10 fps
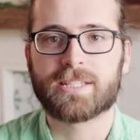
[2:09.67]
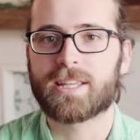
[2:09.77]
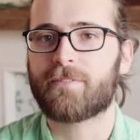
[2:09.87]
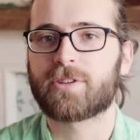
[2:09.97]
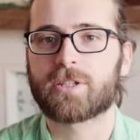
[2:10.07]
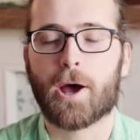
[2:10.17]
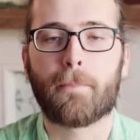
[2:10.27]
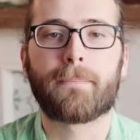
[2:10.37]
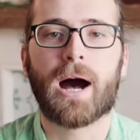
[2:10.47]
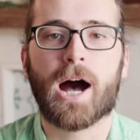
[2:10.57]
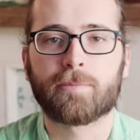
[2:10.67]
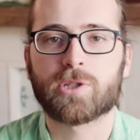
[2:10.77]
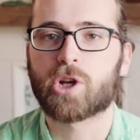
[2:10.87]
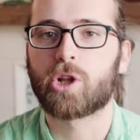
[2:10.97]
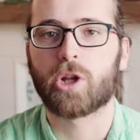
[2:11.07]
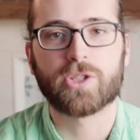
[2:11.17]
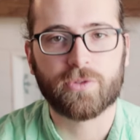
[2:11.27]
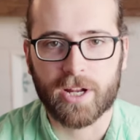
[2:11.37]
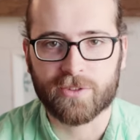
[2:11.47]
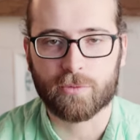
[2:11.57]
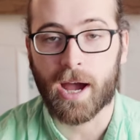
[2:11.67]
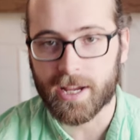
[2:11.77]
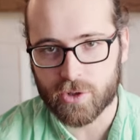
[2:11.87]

Steph's mom's close friends from high